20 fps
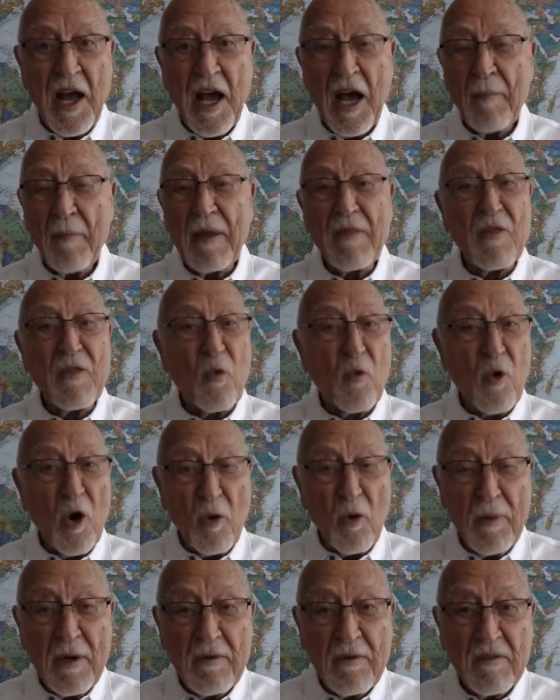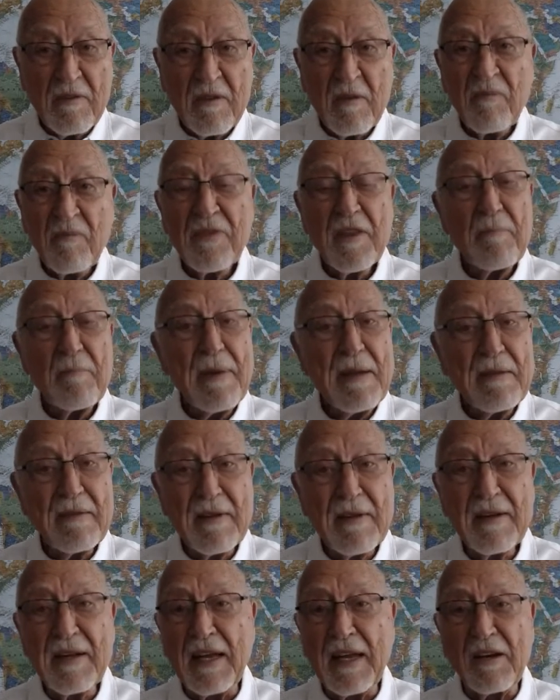I mean, the Romans, the
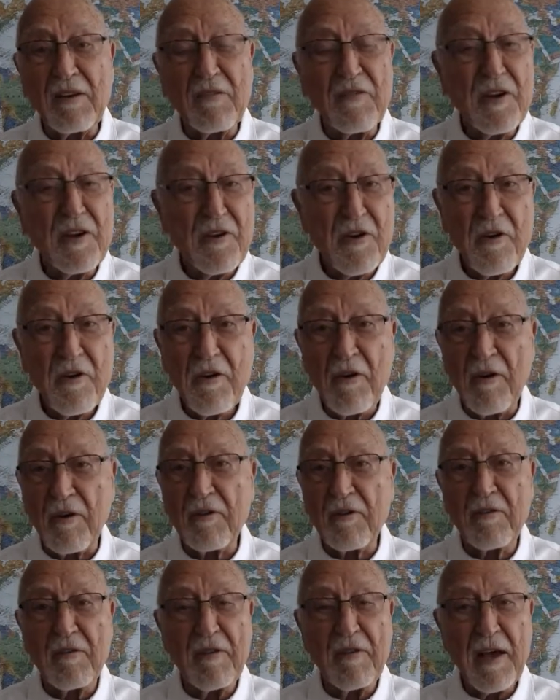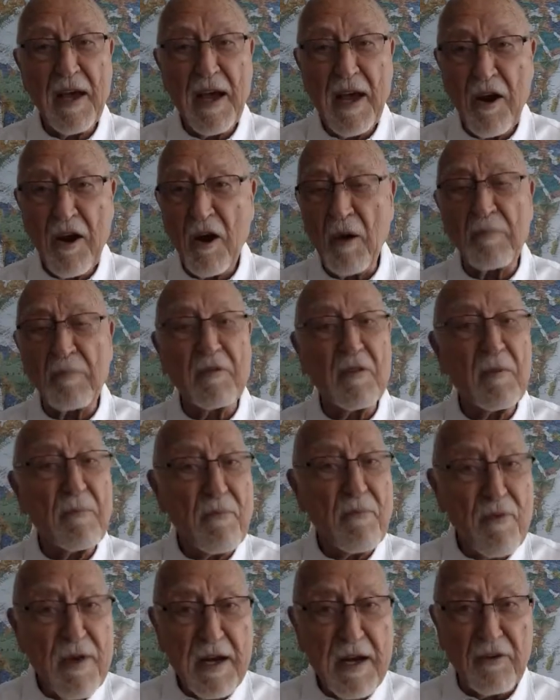Byzantines, the Turks, the Arabs, the
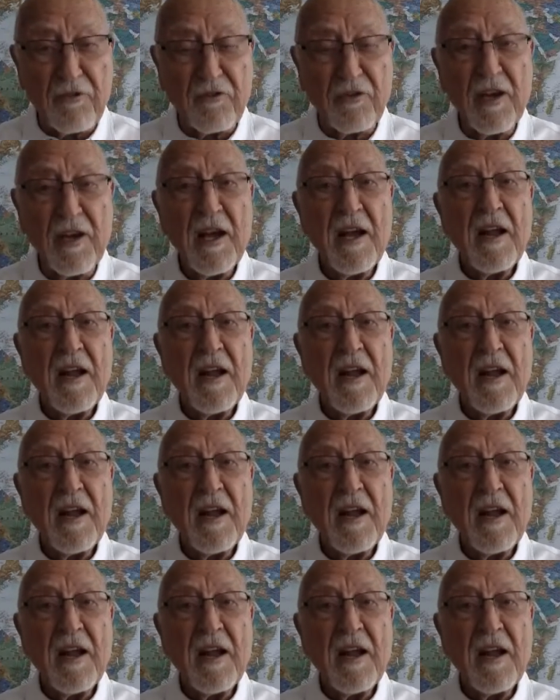British,